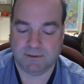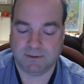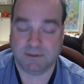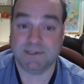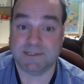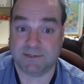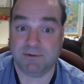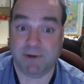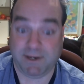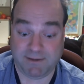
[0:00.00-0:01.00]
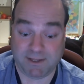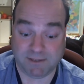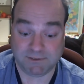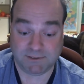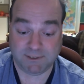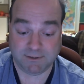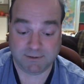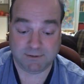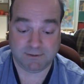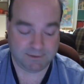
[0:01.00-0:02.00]
This is great television here.
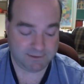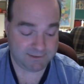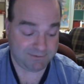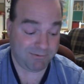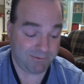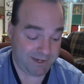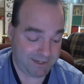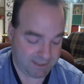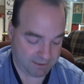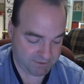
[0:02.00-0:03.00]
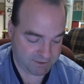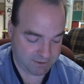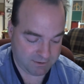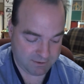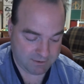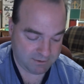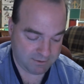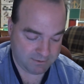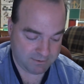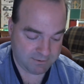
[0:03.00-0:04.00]
This is great
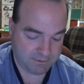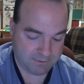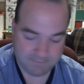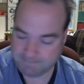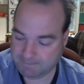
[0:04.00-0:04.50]
television.